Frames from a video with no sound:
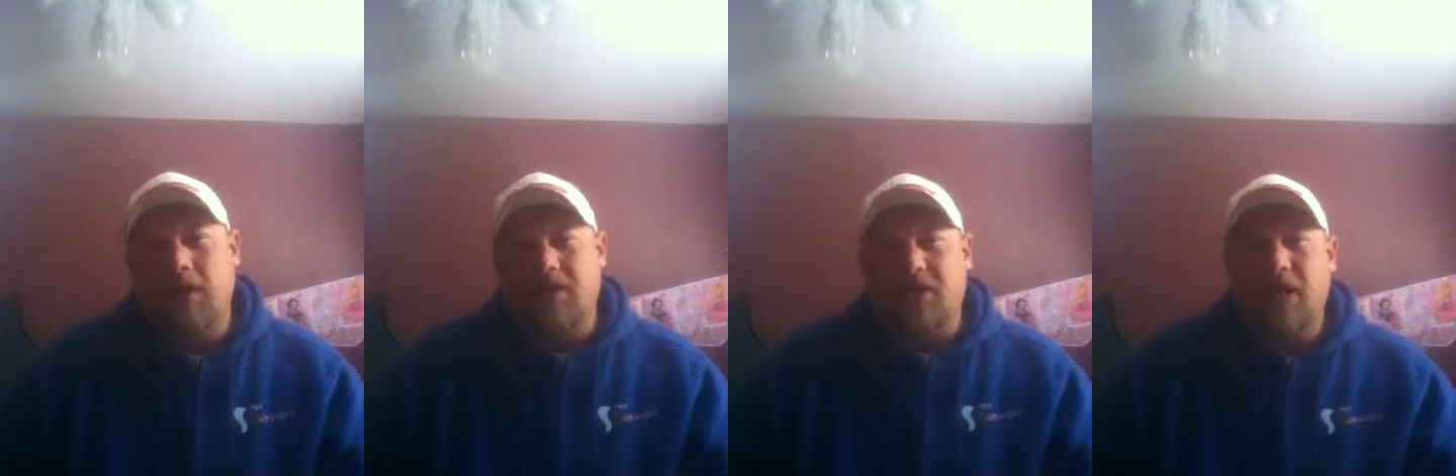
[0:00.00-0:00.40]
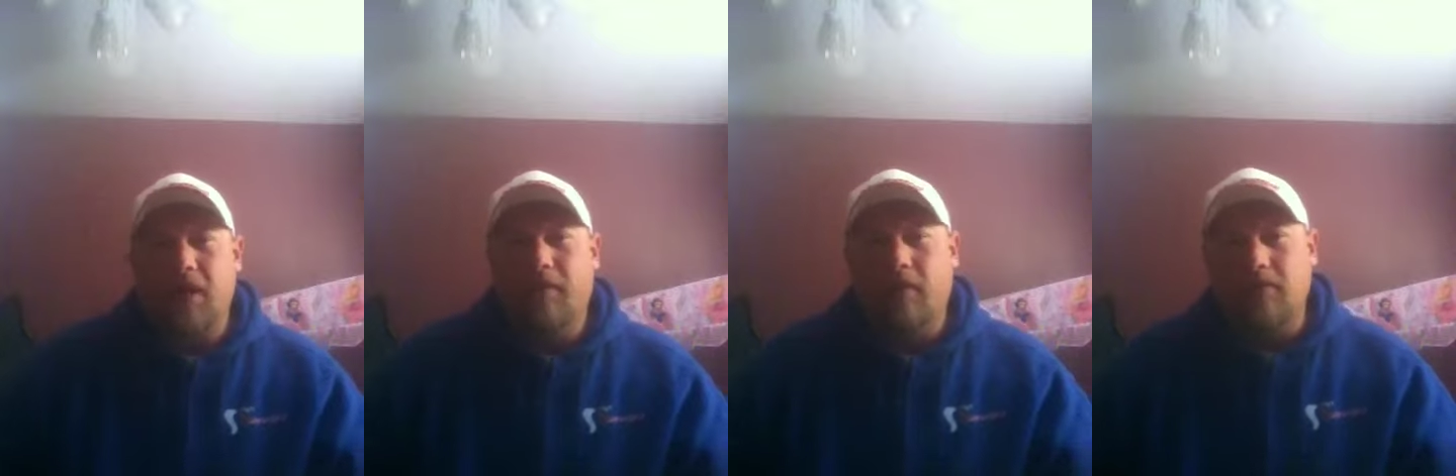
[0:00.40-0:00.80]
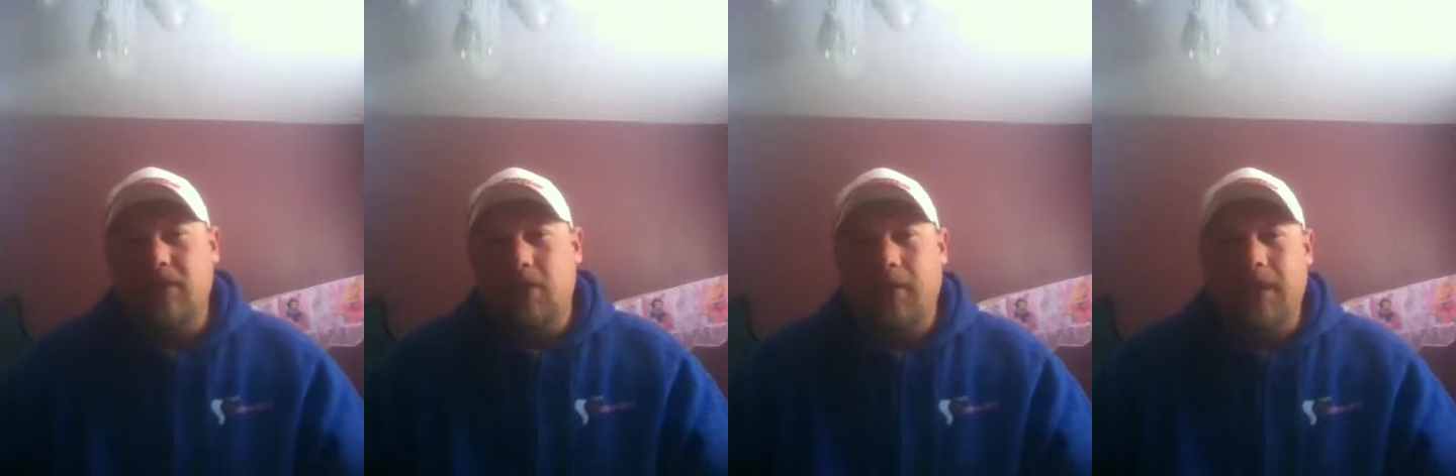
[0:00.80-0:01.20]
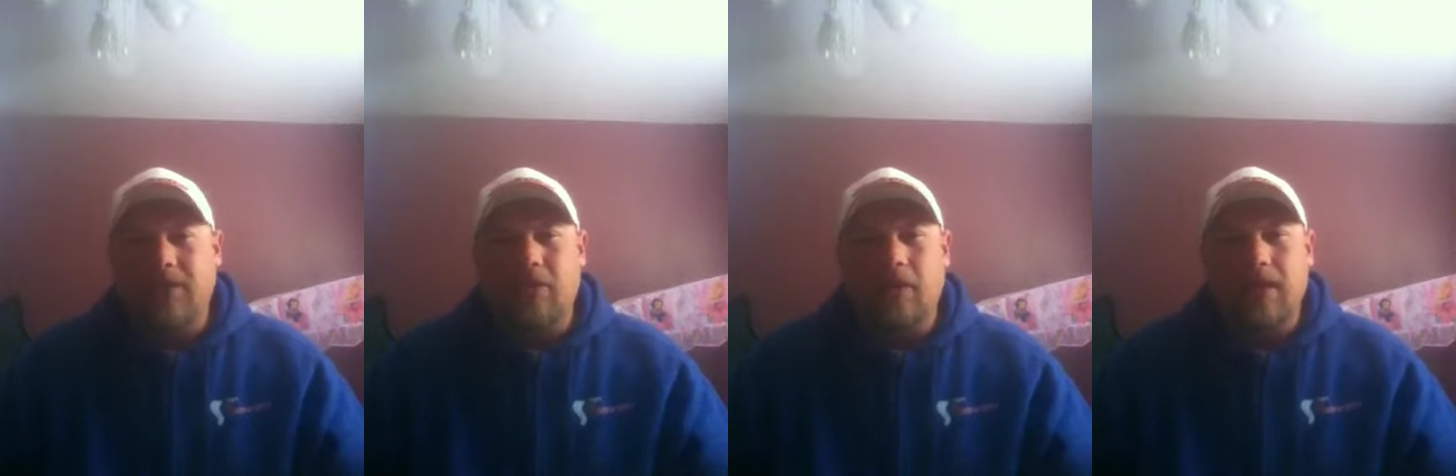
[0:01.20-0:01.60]
much cover and so many
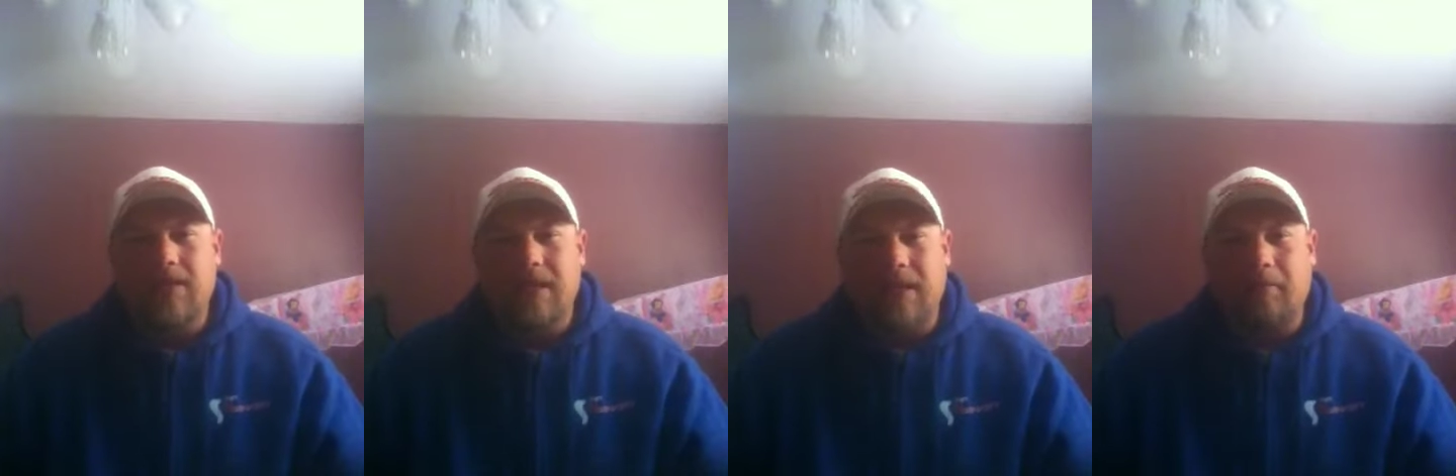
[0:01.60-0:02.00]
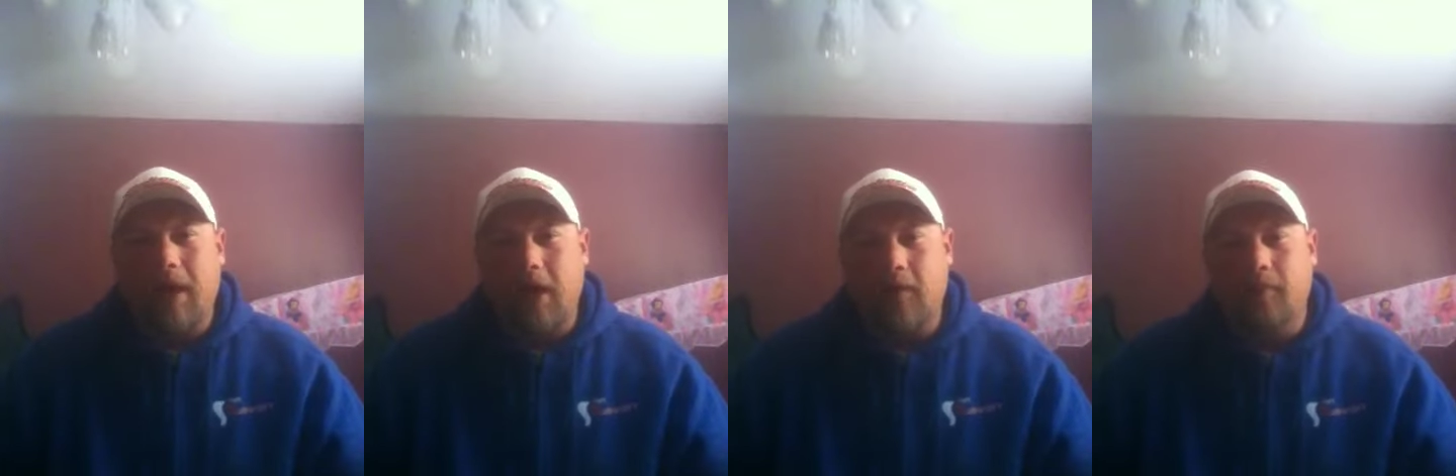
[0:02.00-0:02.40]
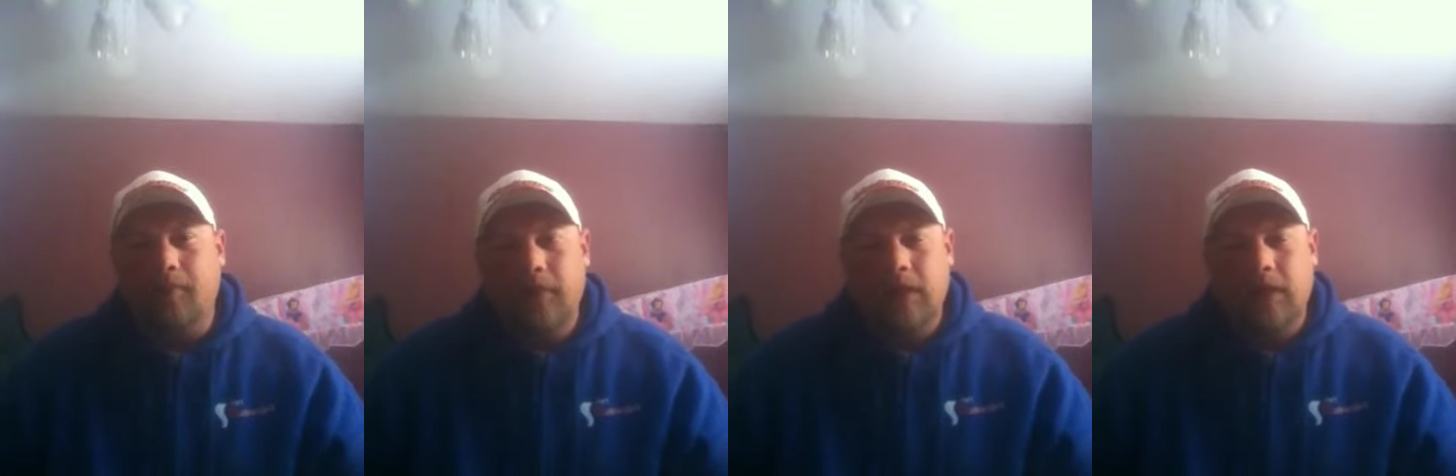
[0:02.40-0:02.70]
trees at the bottom